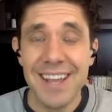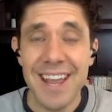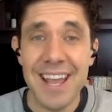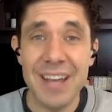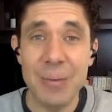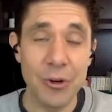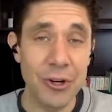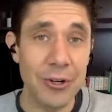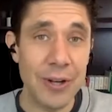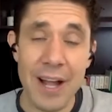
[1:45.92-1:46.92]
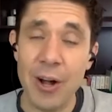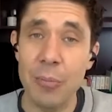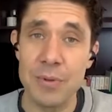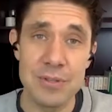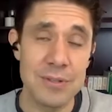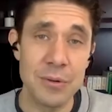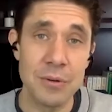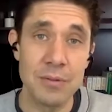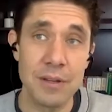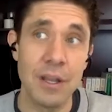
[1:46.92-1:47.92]
And we're here to help and
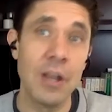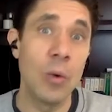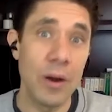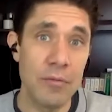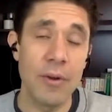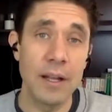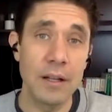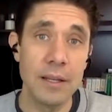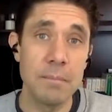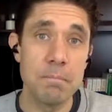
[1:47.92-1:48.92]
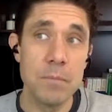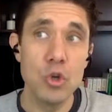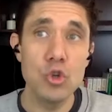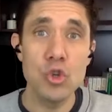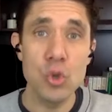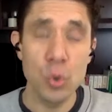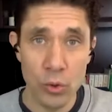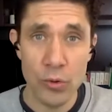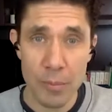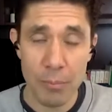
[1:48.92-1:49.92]
serve and, quite frankly,
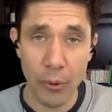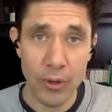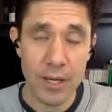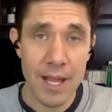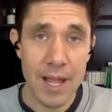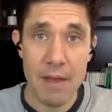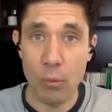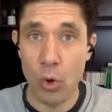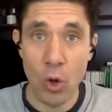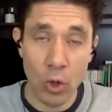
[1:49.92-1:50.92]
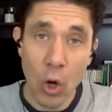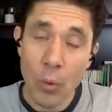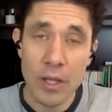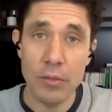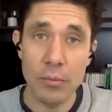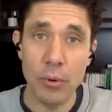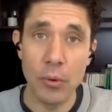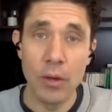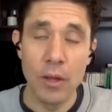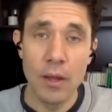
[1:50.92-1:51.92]
shoulder the burden that we're all going
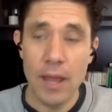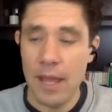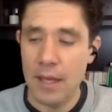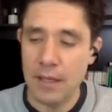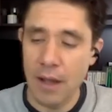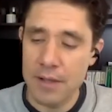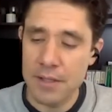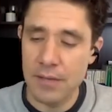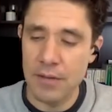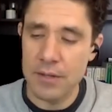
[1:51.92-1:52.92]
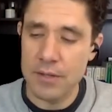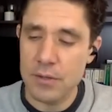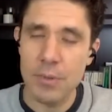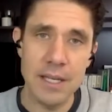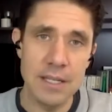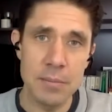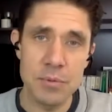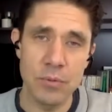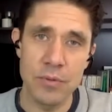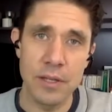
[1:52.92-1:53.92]
through. And God's given us so many
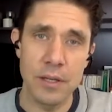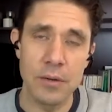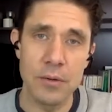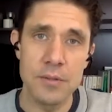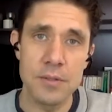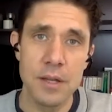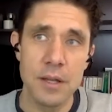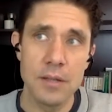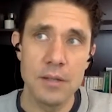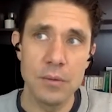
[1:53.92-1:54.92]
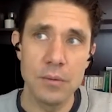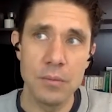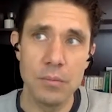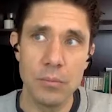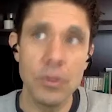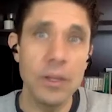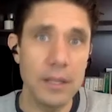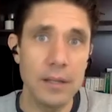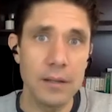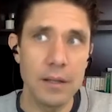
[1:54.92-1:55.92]
tips over the years to
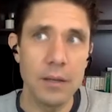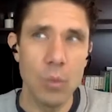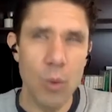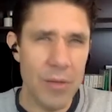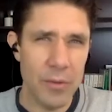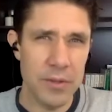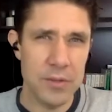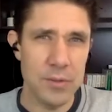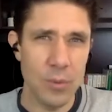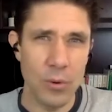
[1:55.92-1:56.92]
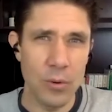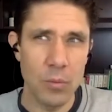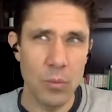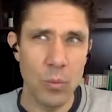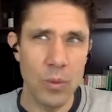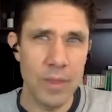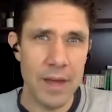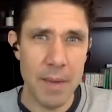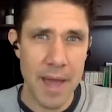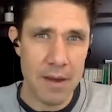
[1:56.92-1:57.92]
really weather this storm without
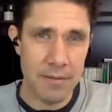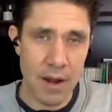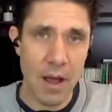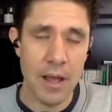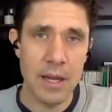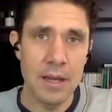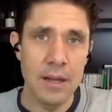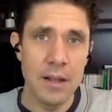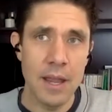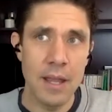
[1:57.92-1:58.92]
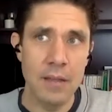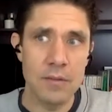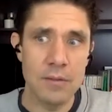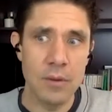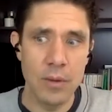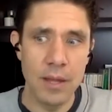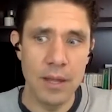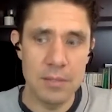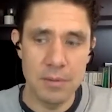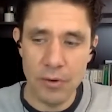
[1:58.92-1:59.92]
a bat of an eye. And so it,
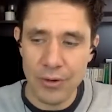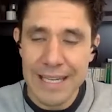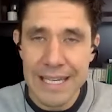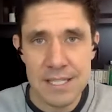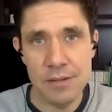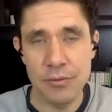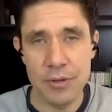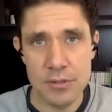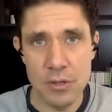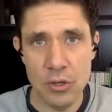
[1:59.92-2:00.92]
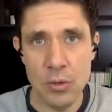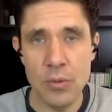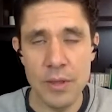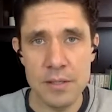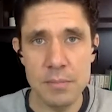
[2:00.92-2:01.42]
it's been very easy for us to do this